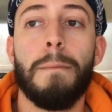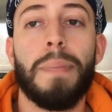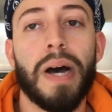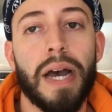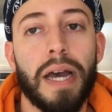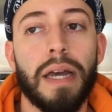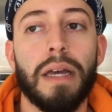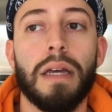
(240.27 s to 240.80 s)

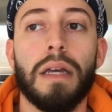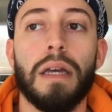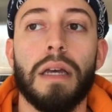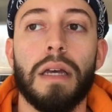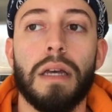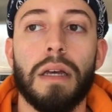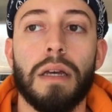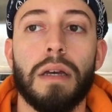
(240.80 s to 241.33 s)
but
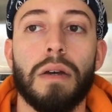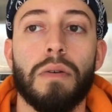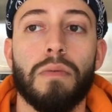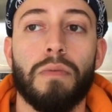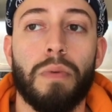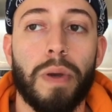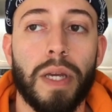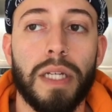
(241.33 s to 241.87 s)

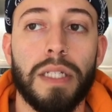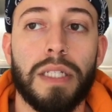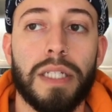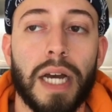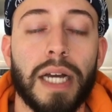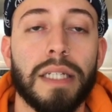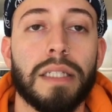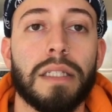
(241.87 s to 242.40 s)
we
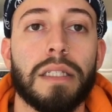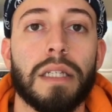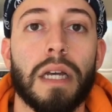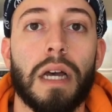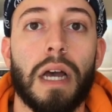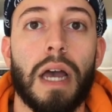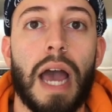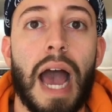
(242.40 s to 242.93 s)
just
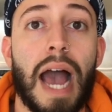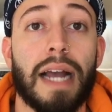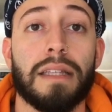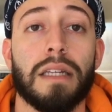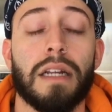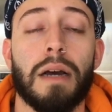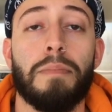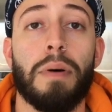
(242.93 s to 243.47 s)

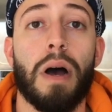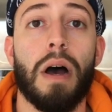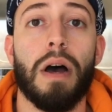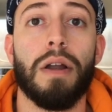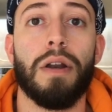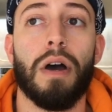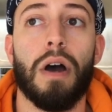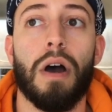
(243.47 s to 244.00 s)
acted
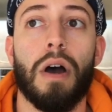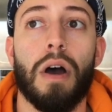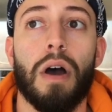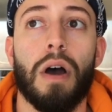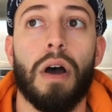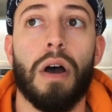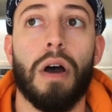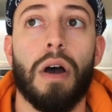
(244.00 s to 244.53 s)
upon
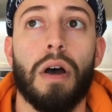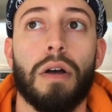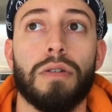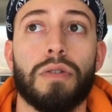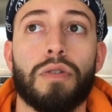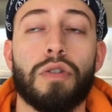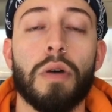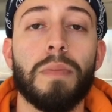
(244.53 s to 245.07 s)

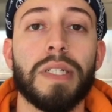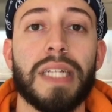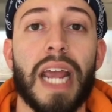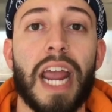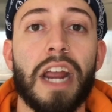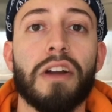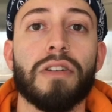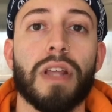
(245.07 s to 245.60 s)
so much
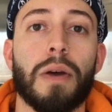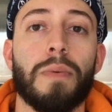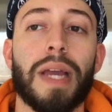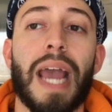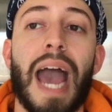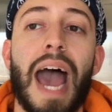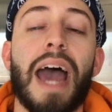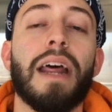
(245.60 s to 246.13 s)
anger that we
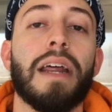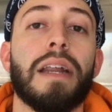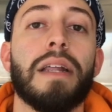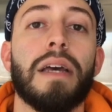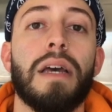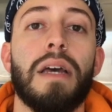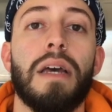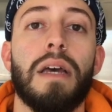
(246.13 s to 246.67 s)
had
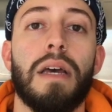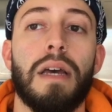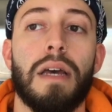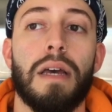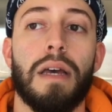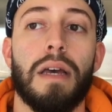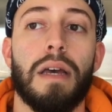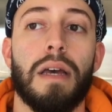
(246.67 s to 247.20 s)

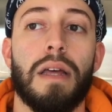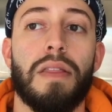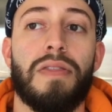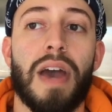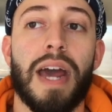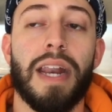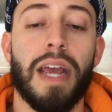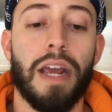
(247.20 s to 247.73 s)

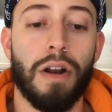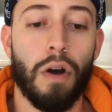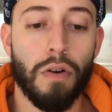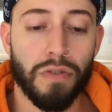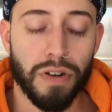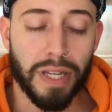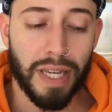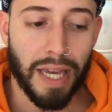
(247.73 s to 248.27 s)
that it
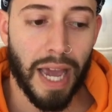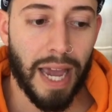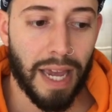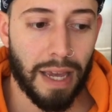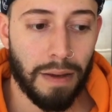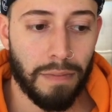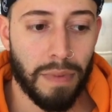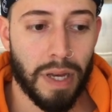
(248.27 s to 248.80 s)

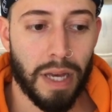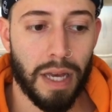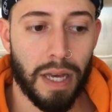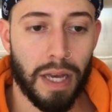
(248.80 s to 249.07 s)
overcame